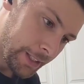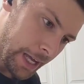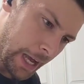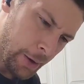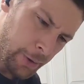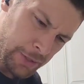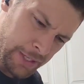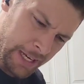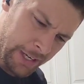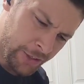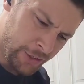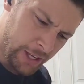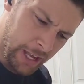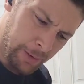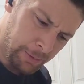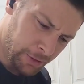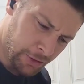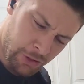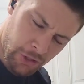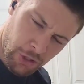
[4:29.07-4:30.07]
I was actually
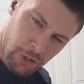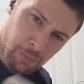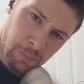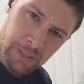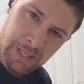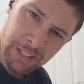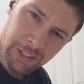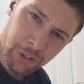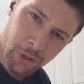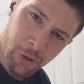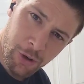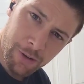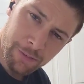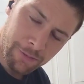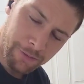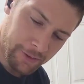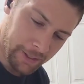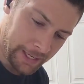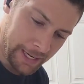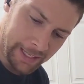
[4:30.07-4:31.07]
able to just peel it
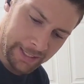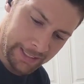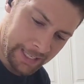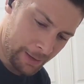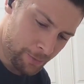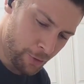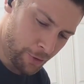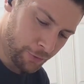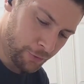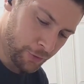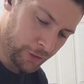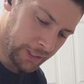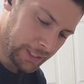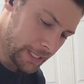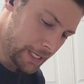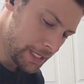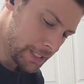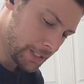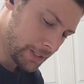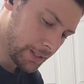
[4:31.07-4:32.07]
off. It kind of came off really
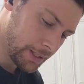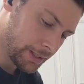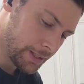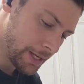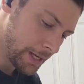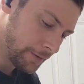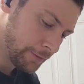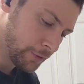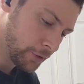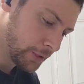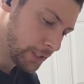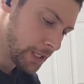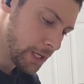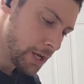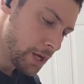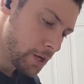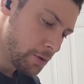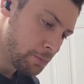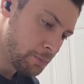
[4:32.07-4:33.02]
easily, thankfully.